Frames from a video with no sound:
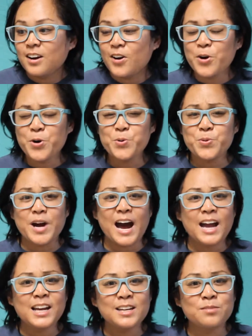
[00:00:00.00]
oh,
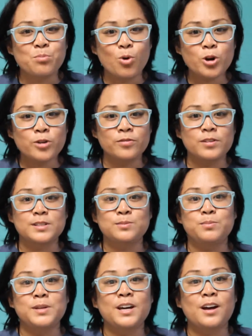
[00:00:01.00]
I need more of this
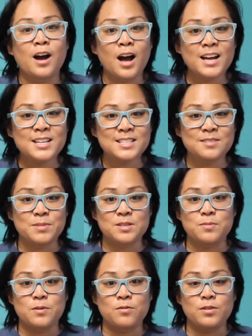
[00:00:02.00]
because it
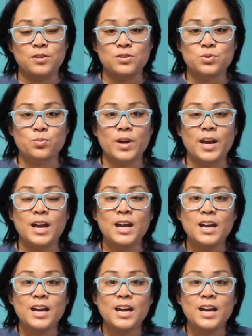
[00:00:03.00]
makes me feel this way.